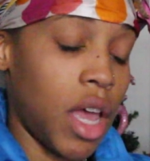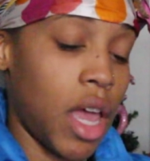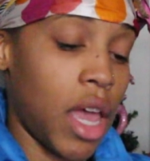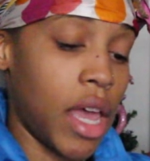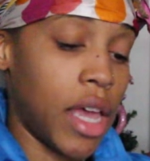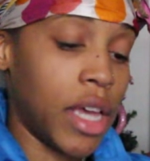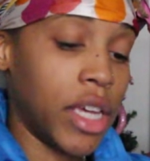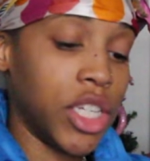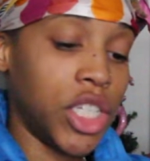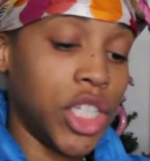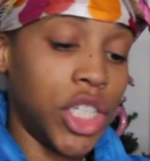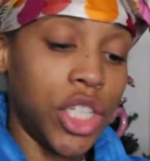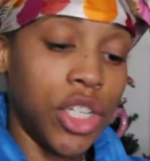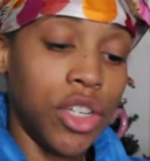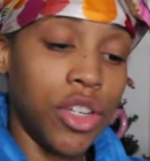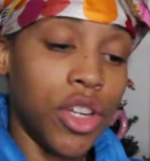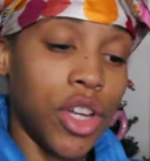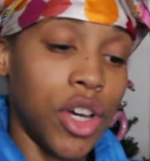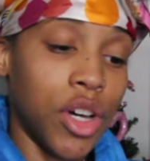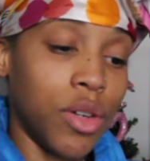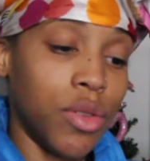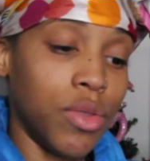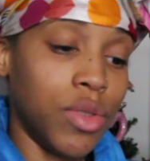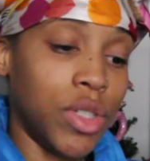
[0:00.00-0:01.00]
and she, you
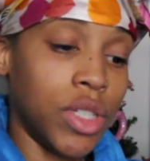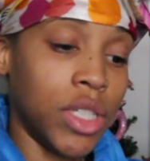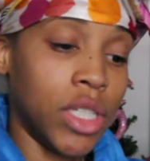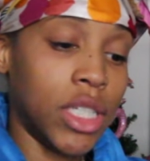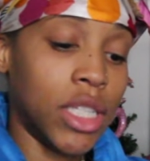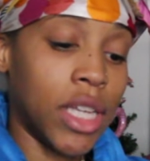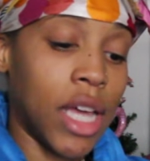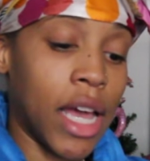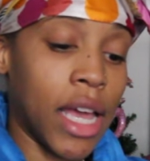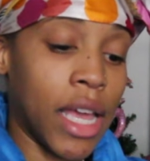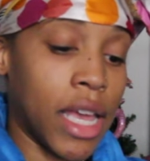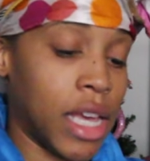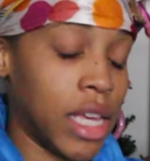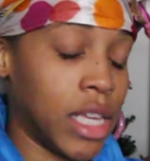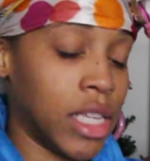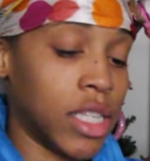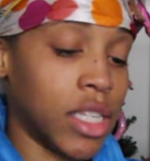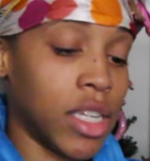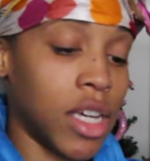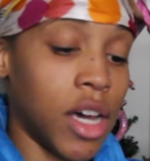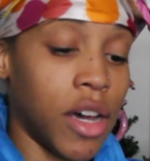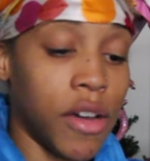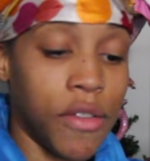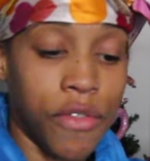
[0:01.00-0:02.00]
know just to, i
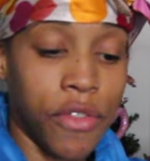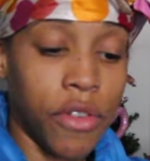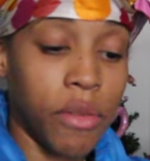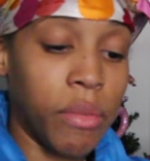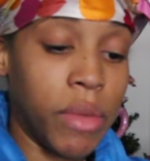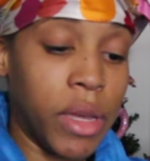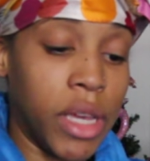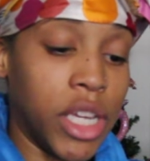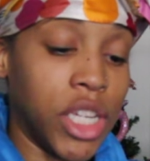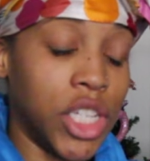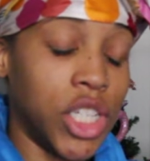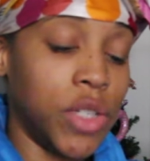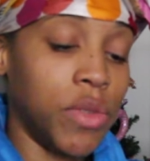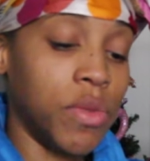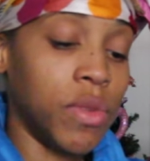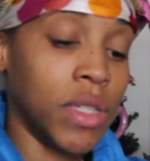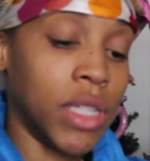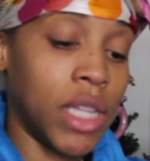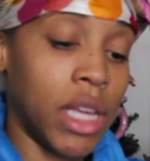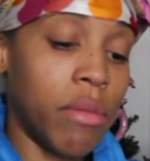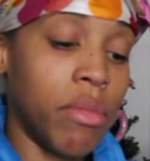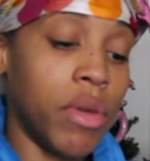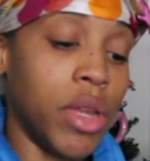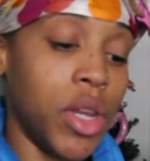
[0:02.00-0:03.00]
guess comfort me she was
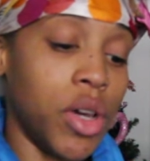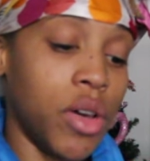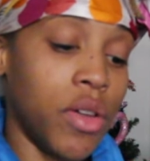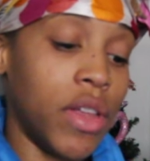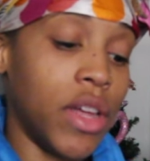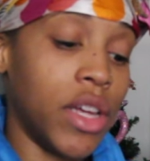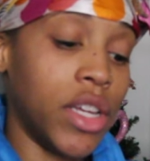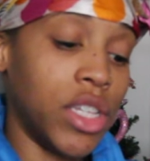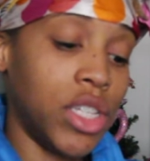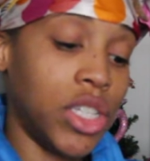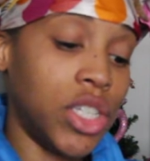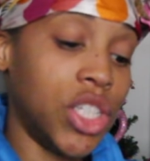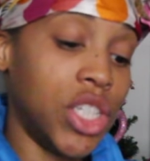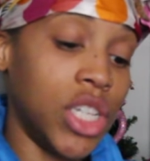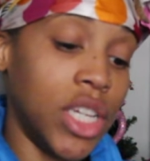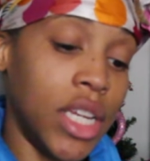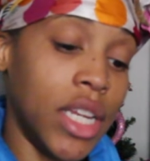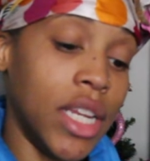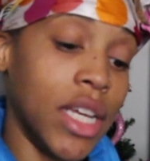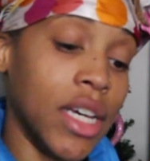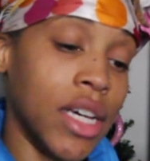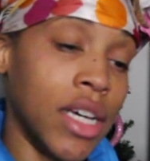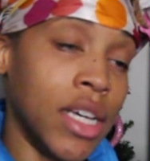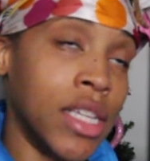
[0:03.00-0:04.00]
letting me know that she
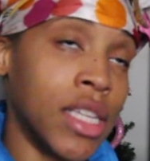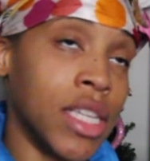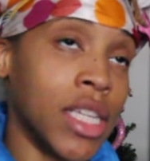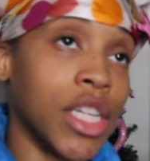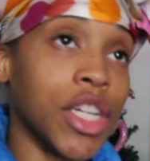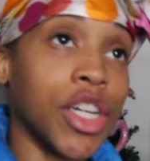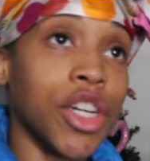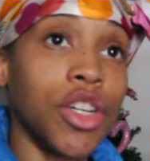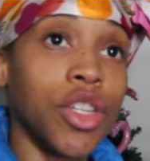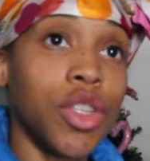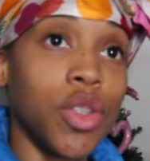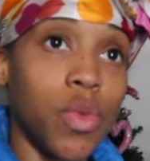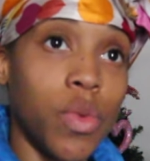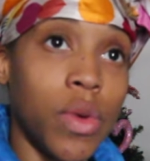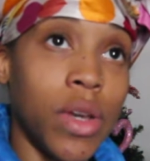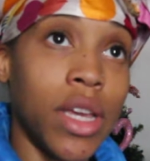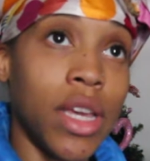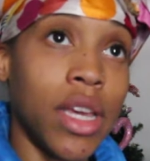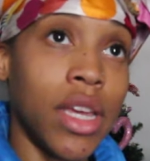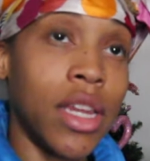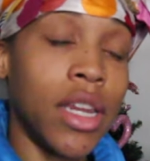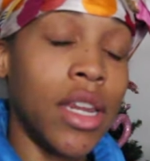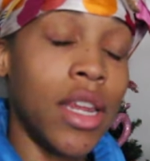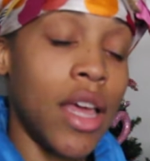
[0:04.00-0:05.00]
does and her
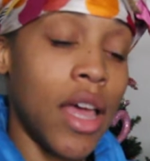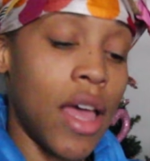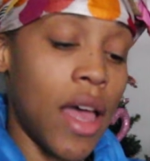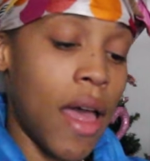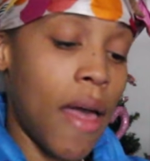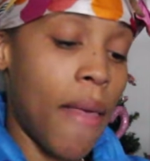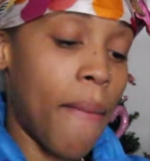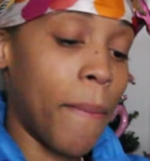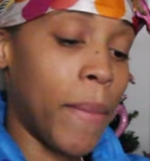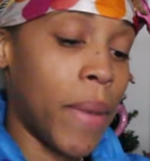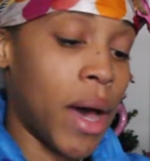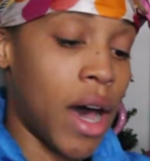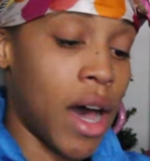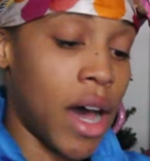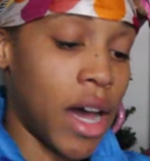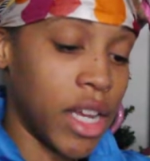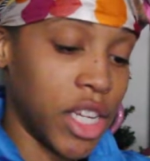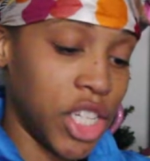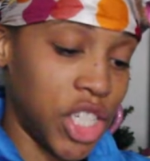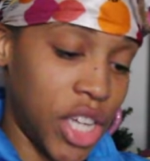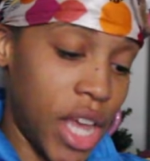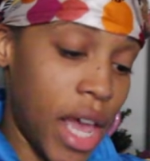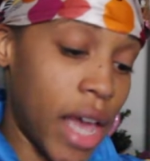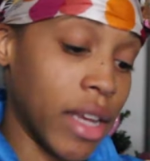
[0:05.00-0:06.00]
twin my
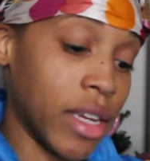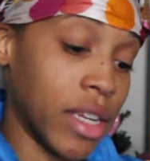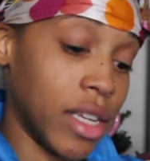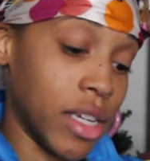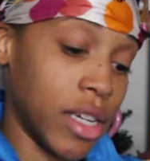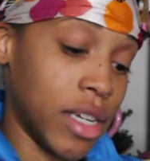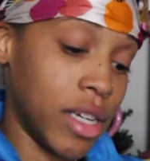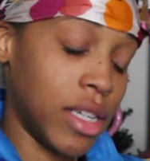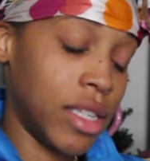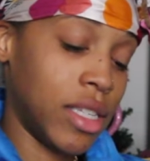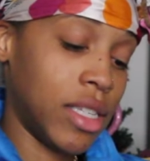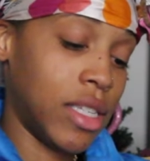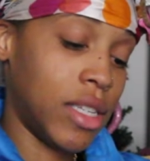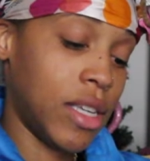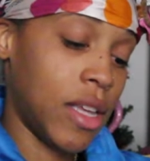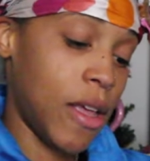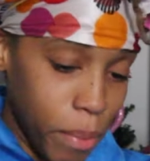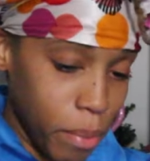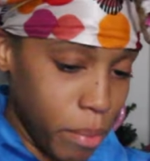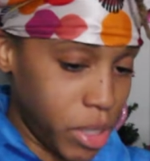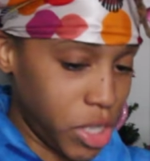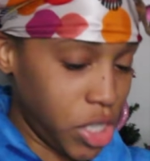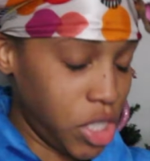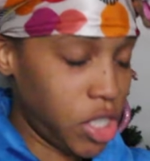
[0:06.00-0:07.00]
aunt jack does
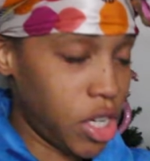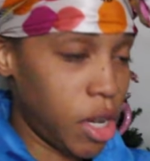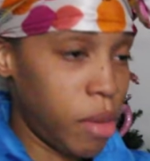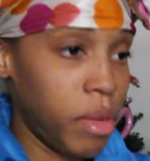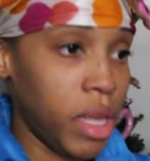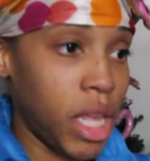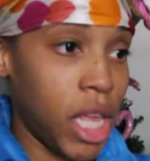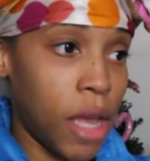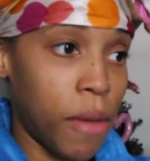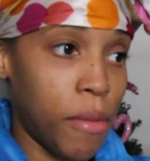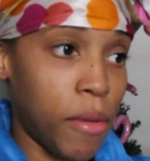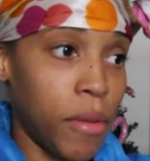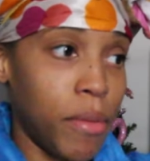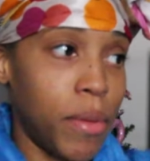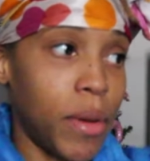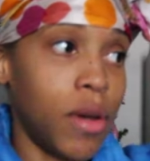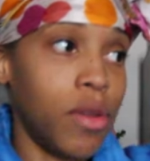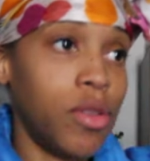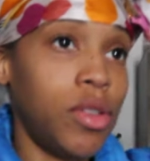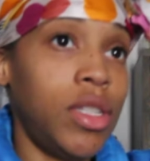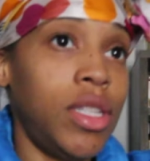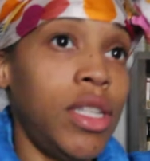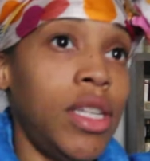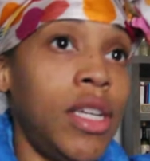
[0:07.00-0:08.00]
but she told me keep her
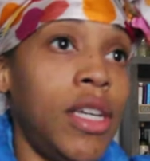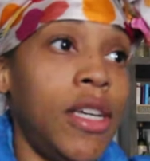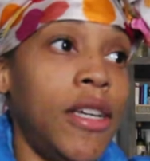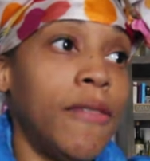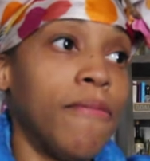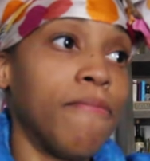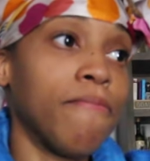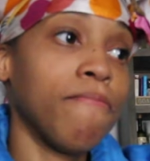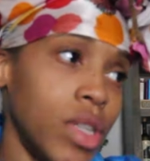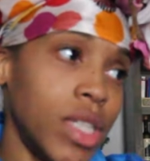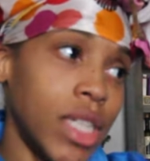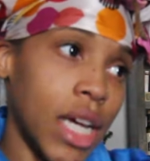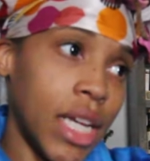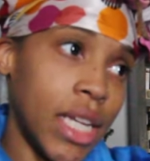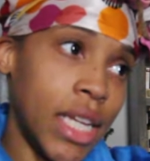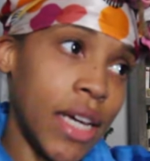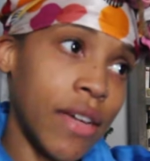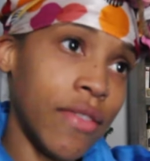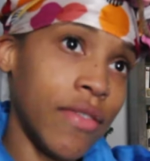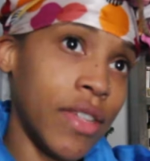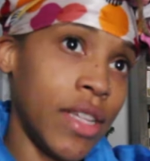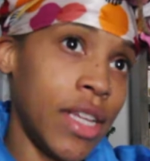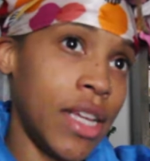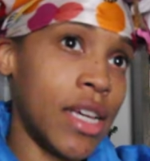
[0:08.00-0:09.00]
posted, which I
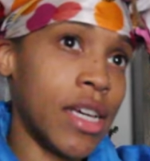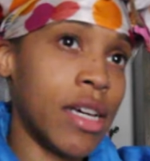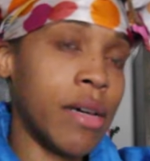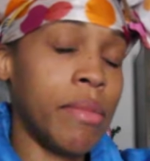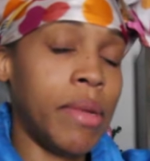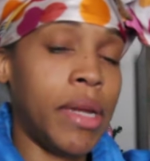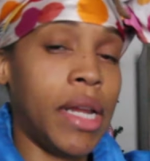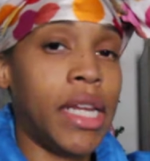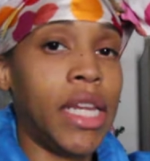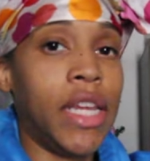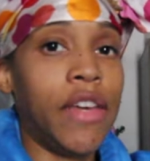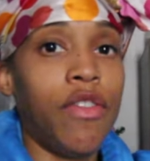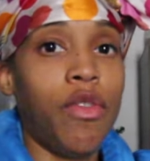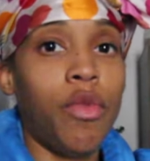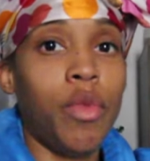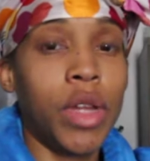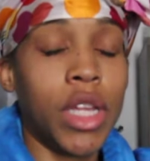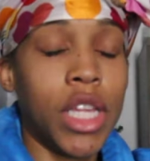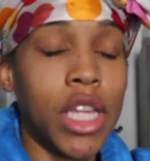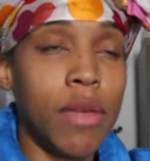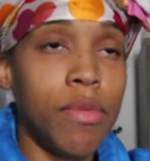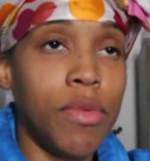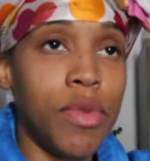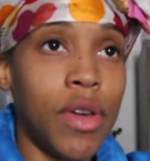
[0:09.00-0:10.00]
definitely am, and I definitely
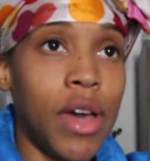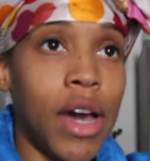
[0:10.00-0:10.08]
want to keep